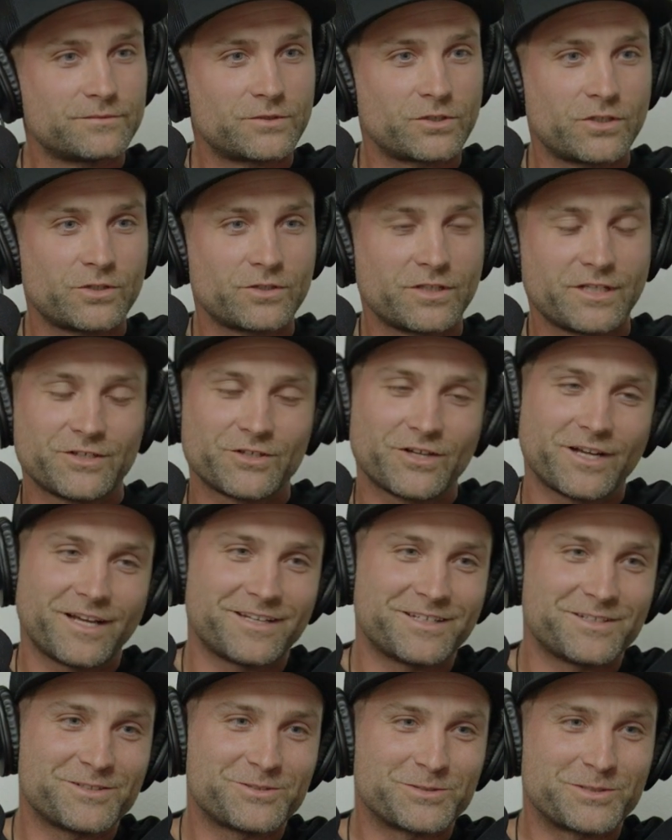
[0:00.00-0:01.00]
or you lean your head
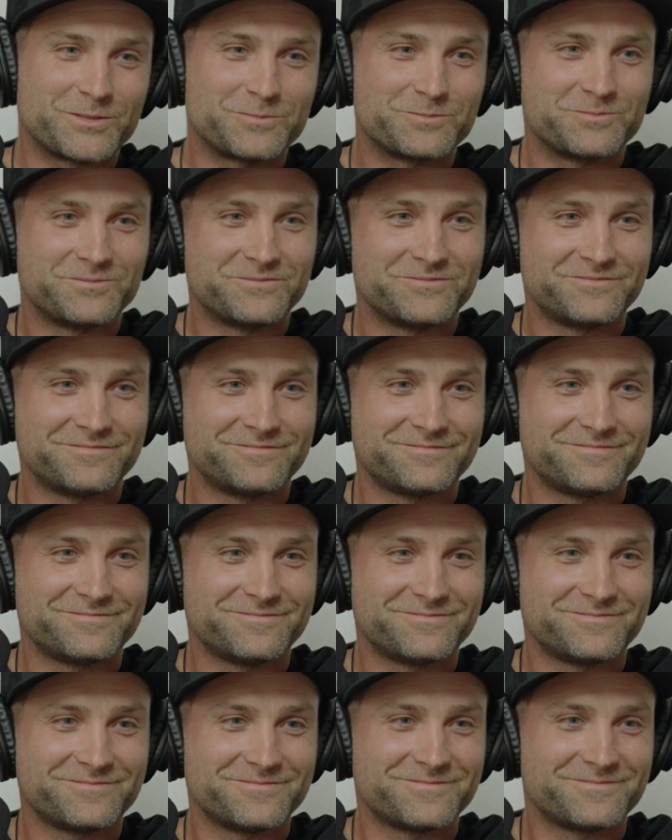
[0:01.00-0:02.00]
into him,
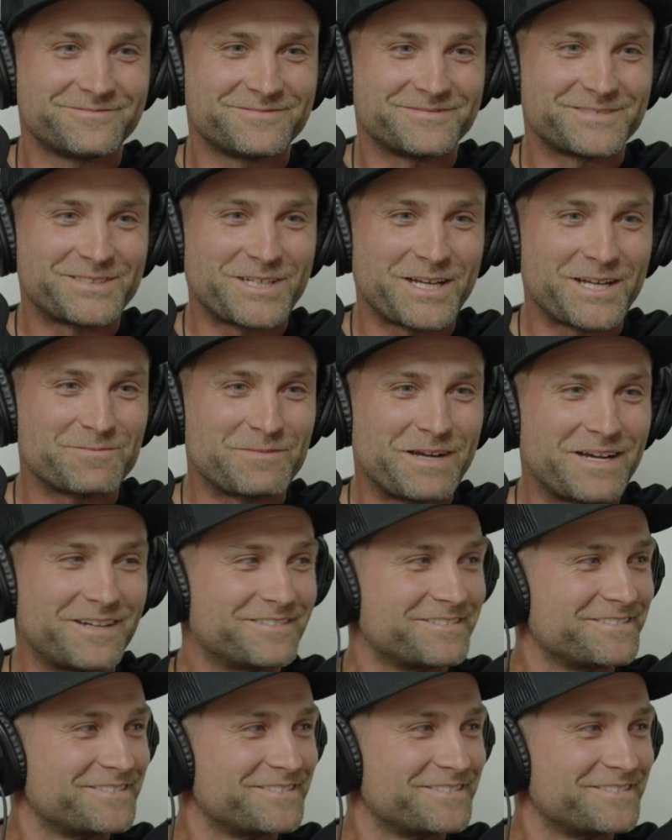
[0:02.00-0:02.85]
you take him out,